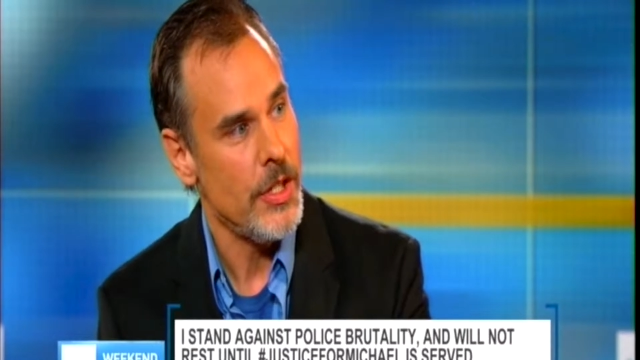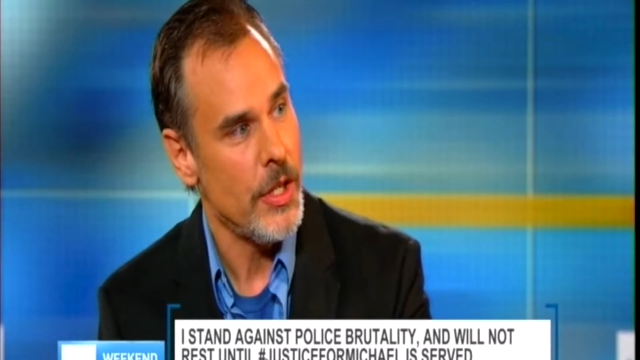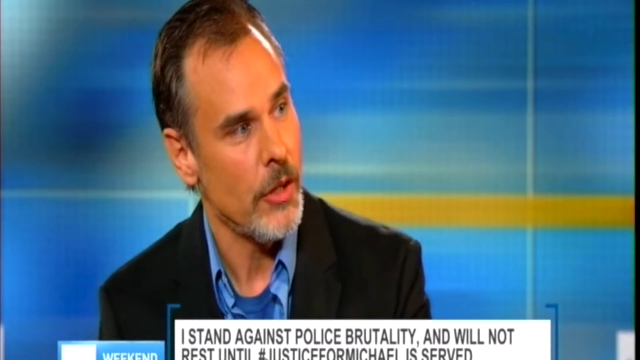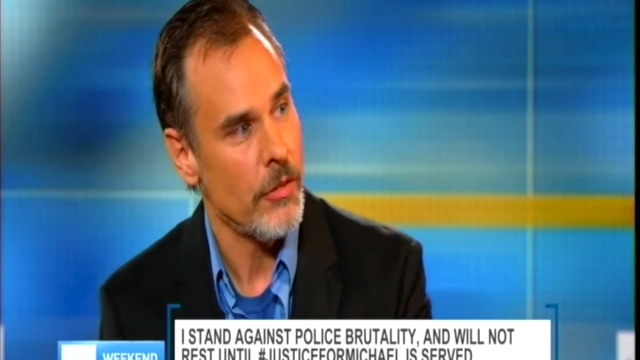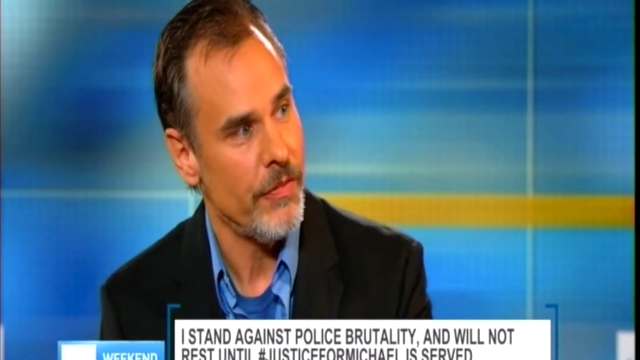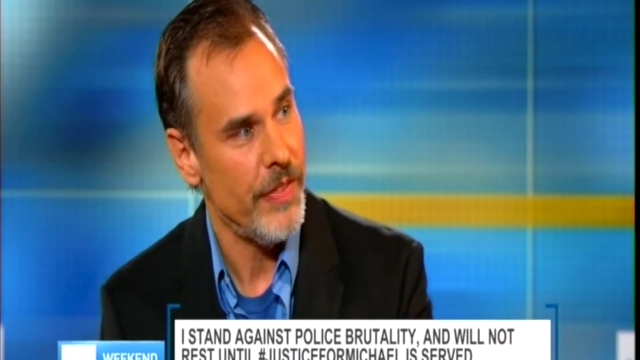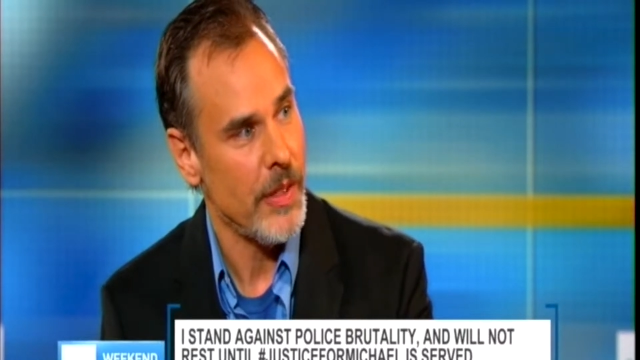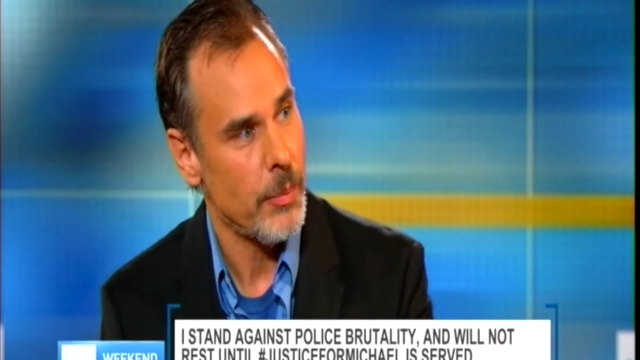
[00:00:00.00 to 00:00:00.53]

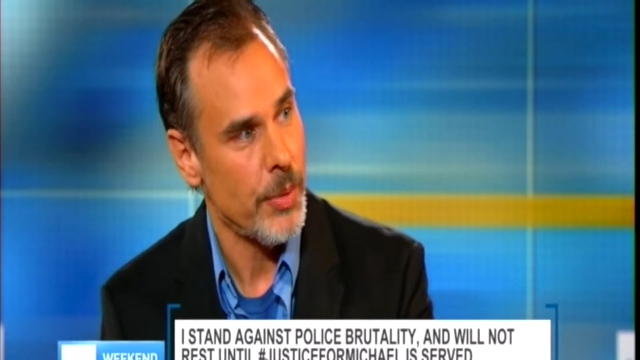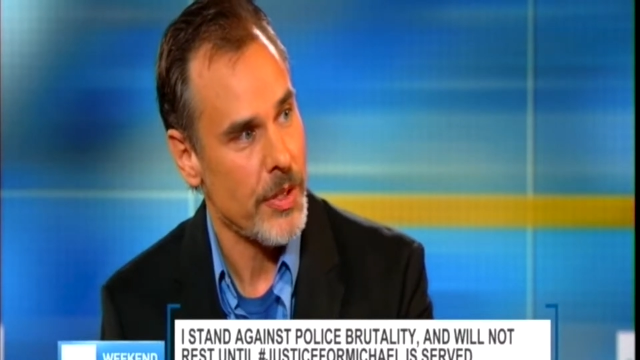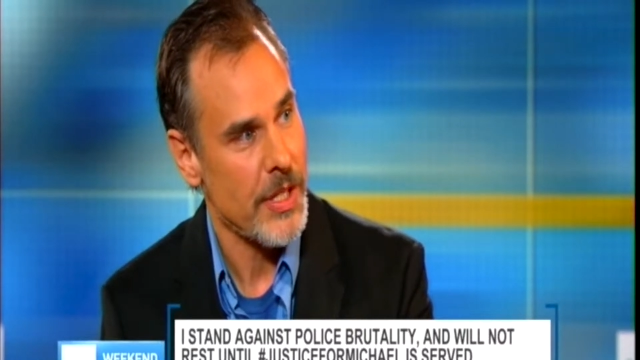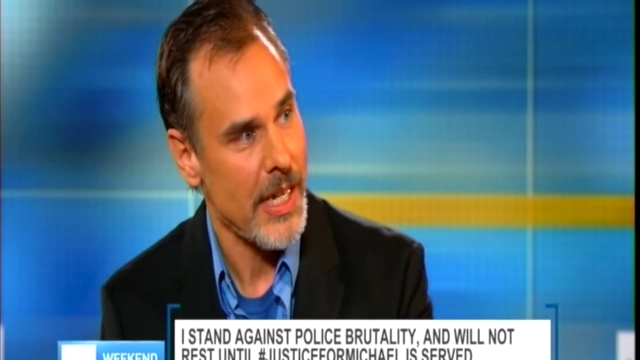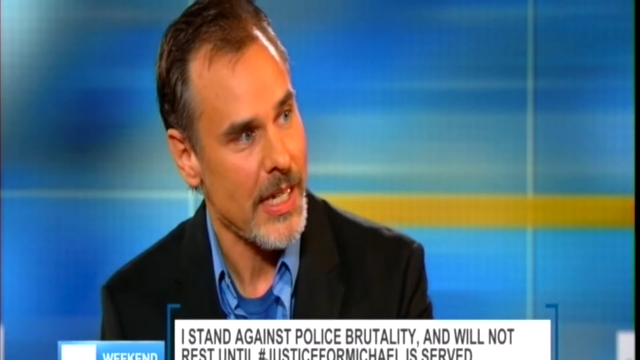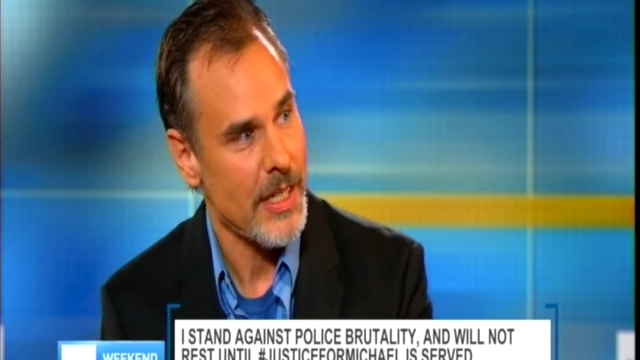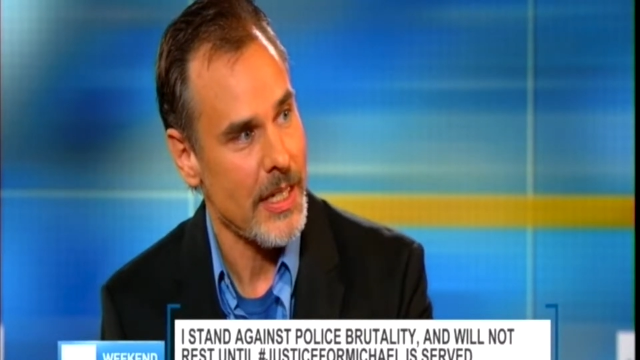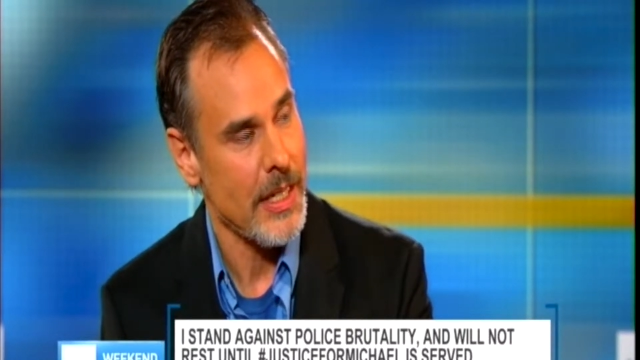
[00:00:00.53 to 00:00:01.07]
don't feel
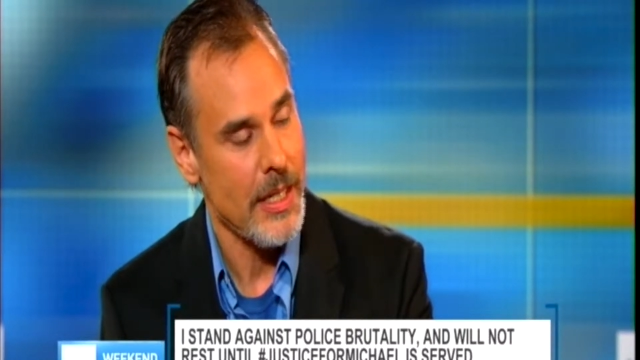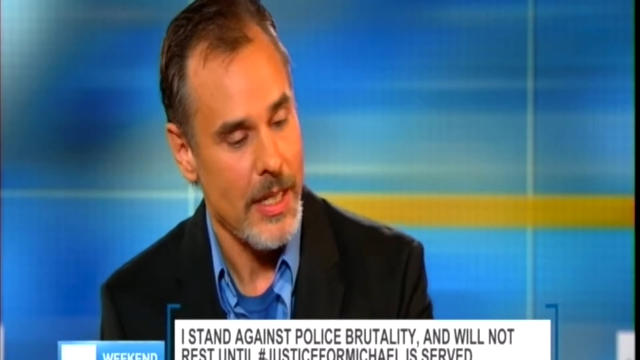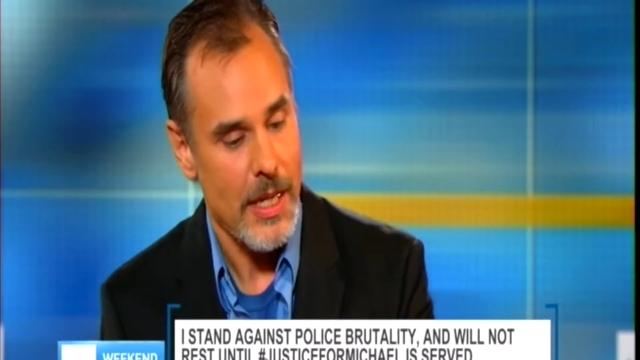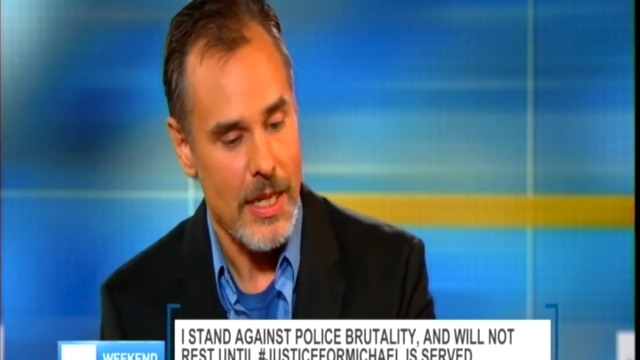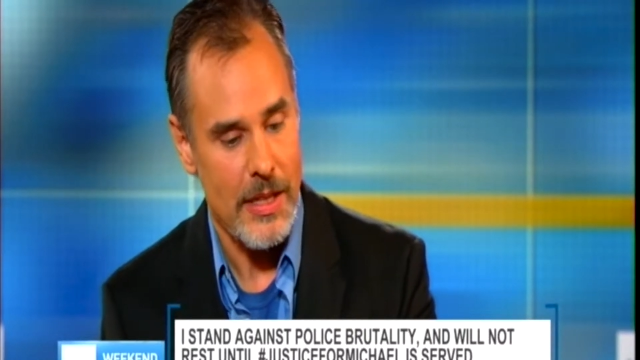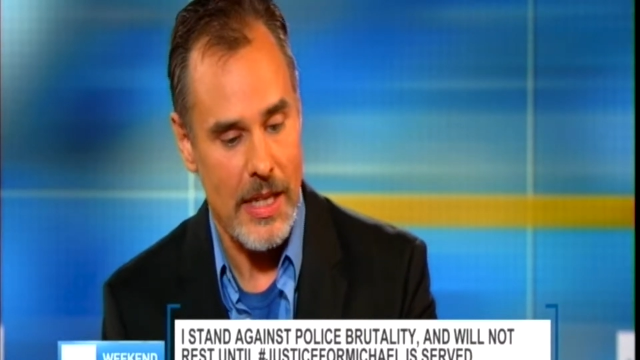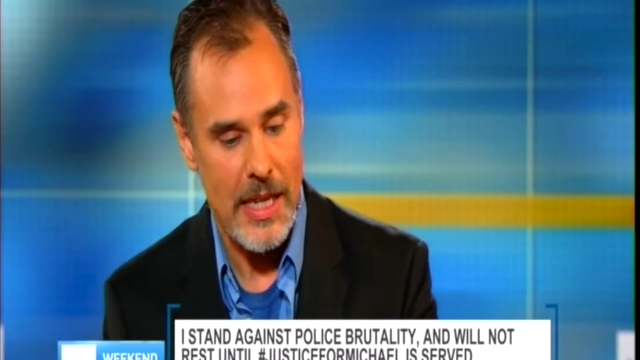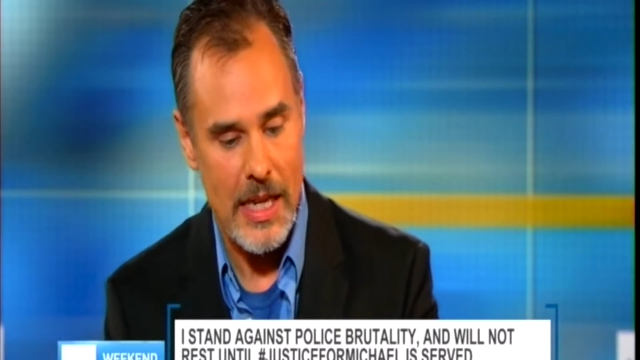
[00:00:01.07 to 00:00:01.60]
protected,
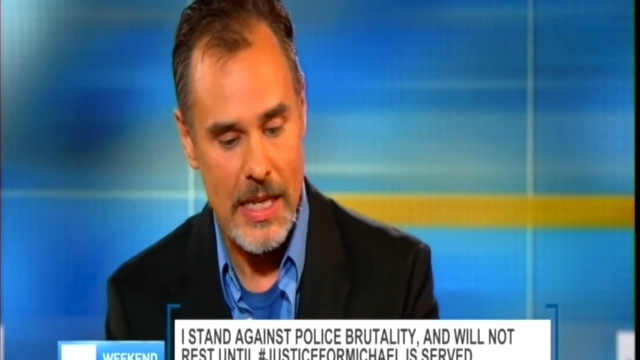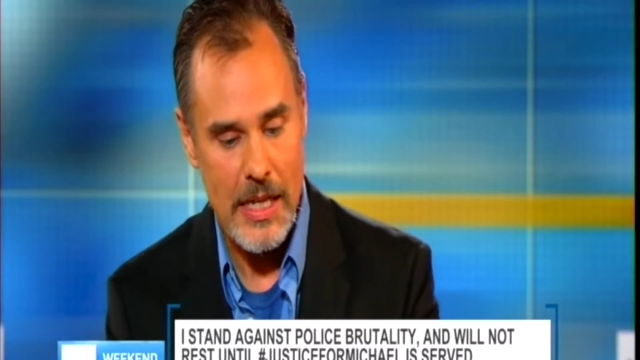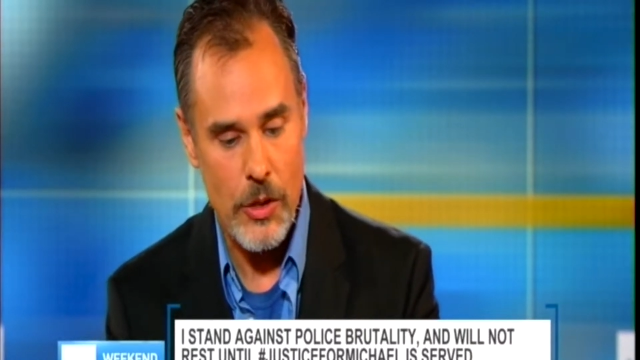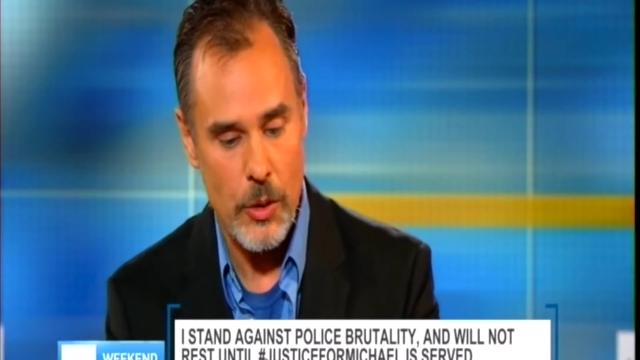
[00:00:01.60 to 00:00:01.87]
they can